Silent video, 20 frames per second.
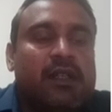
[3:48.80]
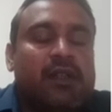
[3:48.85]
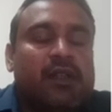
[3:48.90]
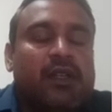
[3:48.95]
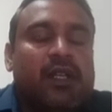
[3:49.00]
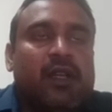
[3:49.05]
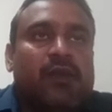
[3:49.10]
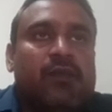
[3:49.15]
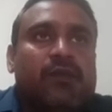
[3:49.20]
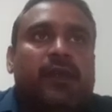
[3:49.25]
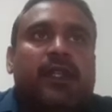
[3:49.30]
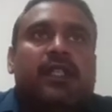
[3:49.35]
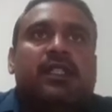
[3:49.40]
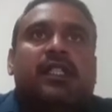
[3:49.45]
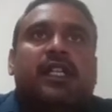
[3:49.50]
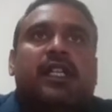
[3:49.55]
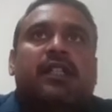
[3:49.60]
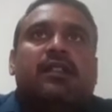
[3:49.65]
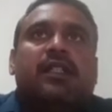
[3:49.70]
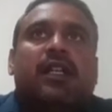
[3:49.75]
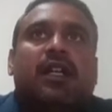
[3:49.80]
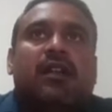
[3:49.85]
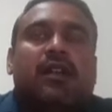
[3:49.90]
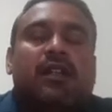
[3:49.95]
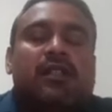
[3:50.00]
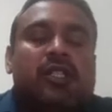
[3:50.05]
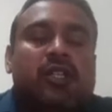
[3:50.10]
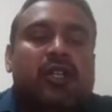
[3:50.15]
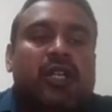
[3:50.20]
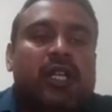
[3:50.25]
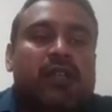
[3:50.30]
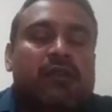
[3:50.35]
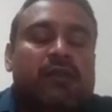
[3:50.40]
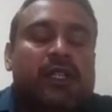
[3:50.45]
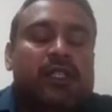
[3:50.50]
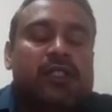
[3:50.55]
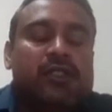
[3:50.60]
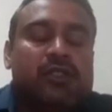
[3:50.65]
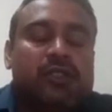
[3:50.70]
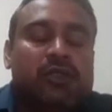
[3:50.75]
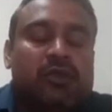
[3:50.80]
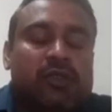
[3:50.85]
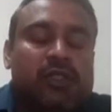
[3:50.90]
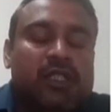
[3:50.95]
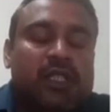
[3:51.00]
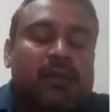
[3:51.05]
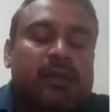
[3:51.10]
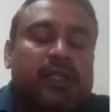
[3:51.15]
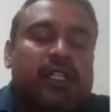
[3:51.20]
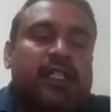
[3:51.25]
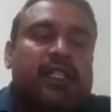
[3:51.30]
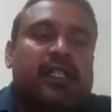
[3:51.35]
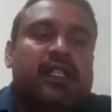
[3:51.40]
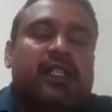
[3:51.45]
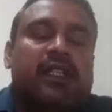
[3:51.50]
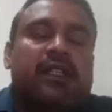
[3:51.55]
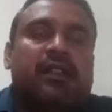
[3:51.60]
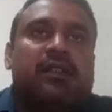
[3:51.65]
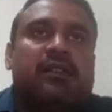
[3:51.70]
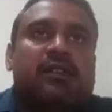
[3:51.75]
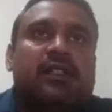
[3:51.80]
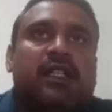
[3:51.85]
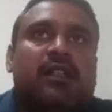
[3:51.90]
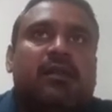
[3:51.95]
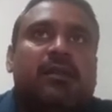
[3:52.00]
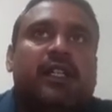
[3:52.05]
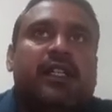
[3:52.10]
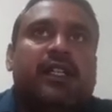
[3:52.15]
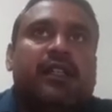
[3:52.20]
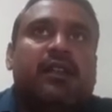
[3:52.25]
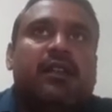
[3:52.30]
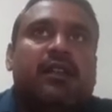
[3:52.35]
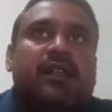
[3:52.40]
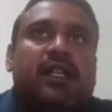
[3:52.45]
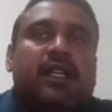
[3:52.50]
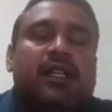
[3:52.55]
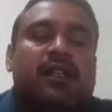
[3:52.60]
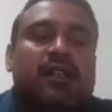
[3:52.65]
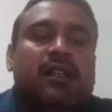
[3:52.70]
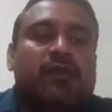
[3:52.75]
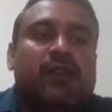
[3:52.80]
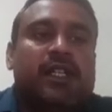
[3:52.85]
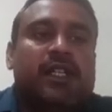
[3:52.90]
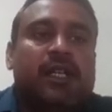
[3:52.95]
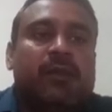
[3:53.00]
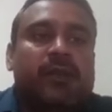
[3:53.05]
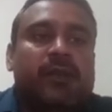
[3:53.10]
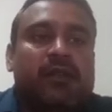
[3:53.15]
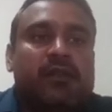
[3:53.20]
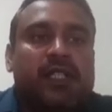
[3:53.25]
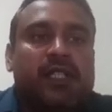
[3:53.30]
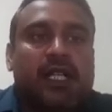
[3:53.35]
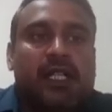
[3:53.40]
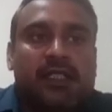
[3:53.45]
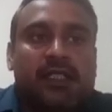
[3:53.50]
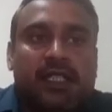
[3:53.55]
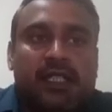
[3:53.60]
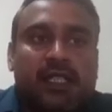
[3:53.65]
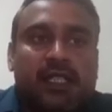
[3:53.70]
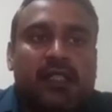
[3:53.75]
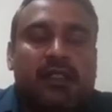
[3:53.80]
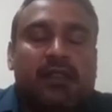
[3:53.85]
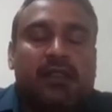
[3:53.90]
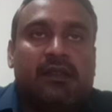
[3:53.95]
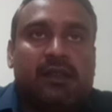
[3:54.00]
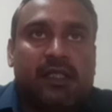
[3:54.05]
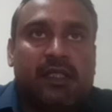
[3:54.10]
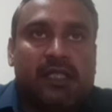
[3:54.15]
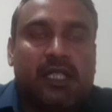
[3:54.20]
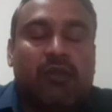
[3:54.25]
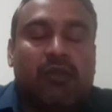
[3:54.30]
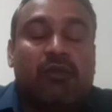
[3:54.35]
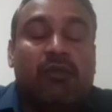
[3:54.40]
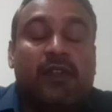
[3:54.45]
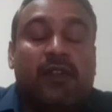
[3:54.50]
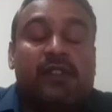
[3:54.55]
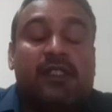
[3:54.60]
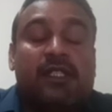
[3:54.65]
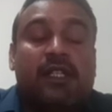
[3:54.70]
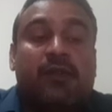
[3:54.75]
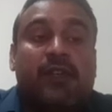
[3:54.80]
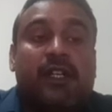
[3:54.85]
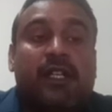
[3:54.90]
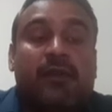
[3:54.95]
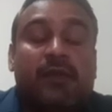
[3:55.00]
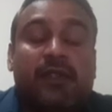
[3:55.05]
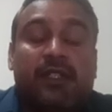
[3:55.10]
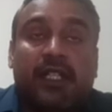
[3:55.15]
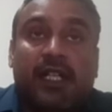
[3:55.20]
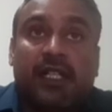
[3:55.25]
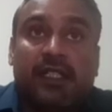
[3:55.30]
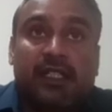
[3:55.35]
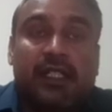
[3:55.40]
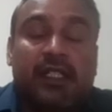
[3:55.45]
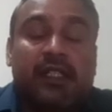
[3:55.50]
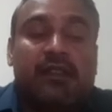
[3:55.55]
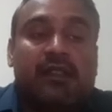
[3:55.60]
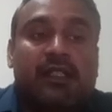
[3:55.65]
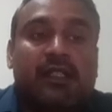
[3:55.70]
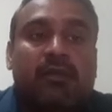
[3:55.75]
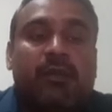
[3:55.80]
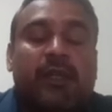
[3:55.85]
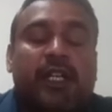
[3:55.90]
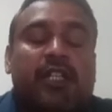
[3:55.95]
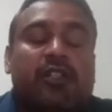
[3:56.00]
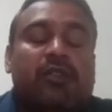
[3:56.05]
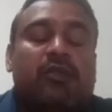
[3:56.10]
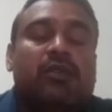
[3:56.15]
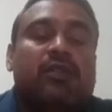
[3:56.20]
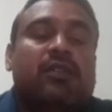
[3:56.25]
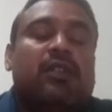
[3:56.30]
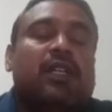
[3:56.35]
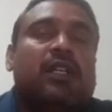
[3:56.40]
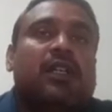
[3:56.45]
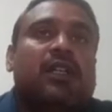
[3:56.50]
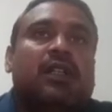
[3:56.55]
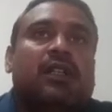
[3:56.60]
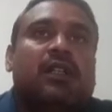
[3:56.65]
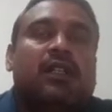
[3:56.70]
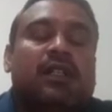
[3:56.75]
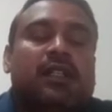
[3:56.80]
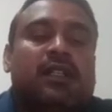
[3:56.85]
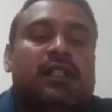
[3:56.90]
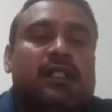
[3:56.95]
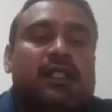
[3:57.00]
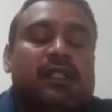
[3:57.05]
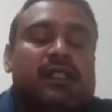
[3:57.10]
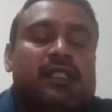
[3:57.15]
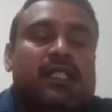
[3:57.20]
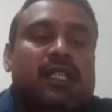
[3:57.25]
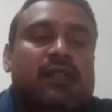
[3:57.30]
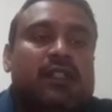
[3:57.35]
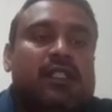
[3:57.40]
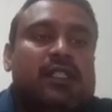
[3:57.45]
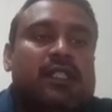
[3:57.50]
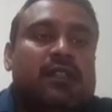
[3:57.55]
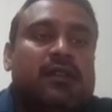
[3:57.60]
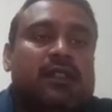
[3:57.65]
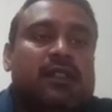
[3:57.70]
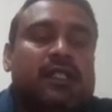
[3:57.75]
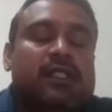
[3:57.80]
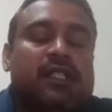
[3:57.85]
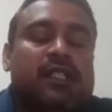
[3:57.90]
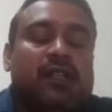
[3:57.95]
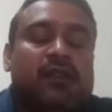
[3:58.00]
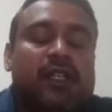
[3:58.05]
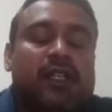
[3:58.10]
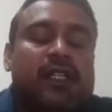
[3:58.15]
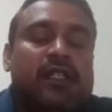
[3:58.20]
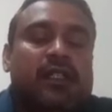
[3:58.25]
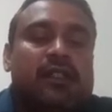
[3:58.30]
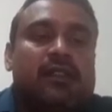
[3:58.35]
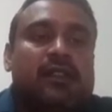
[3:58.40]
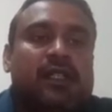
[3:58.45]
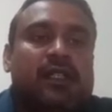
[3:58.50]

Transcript: If we send ultrasonic waves through the material, then material get reflected from the other end. The sound waves reflected from the other end, then back to receiver end.